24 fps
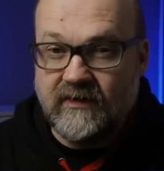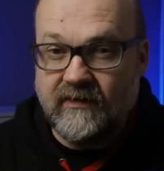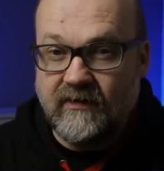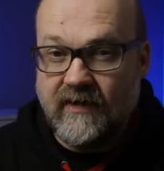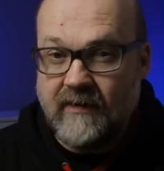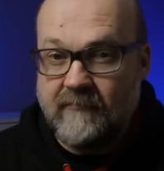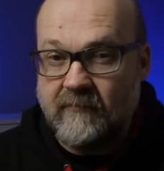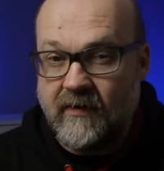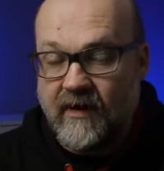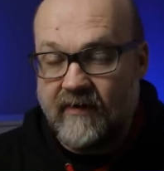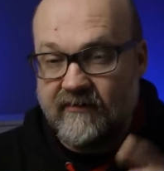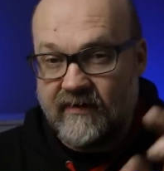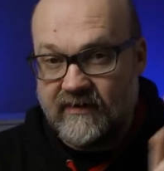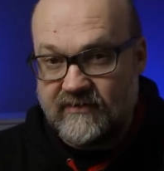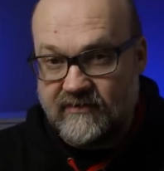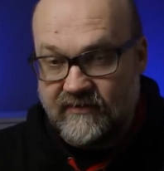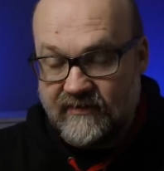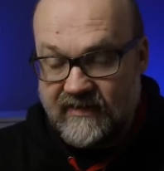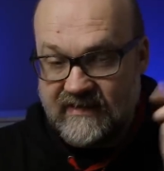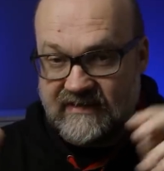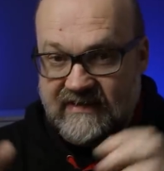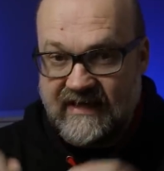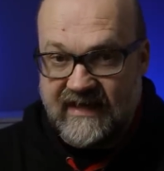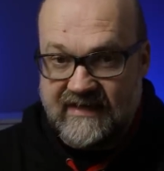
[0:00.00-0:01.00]
a
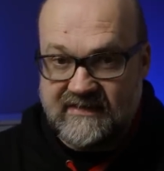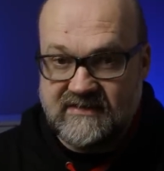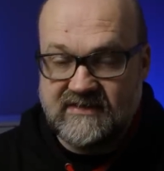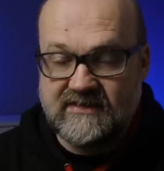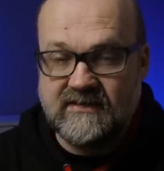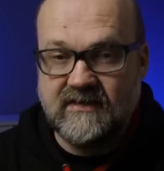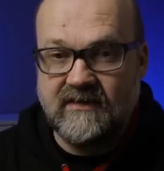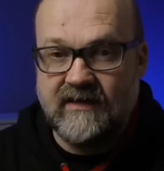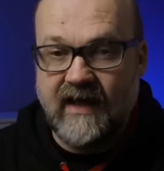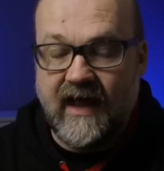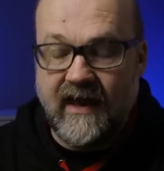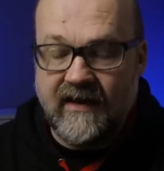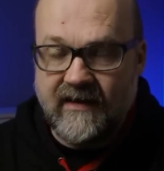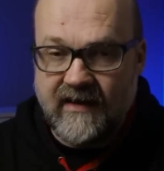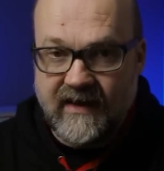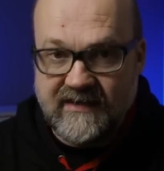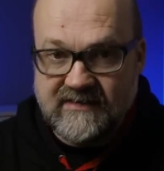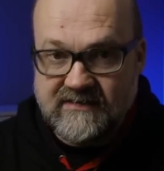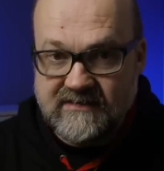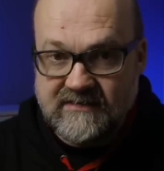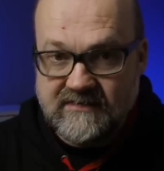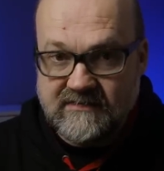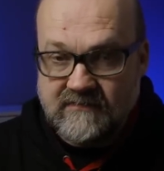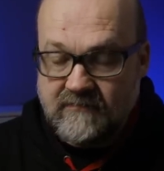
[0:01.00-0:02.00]
laboratory test and
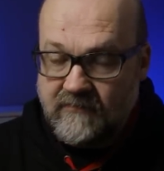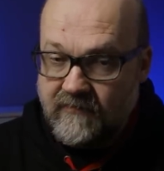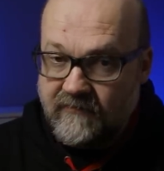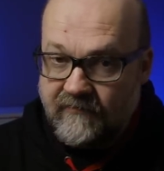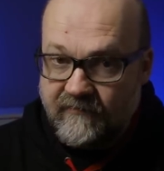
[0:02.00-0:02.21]
has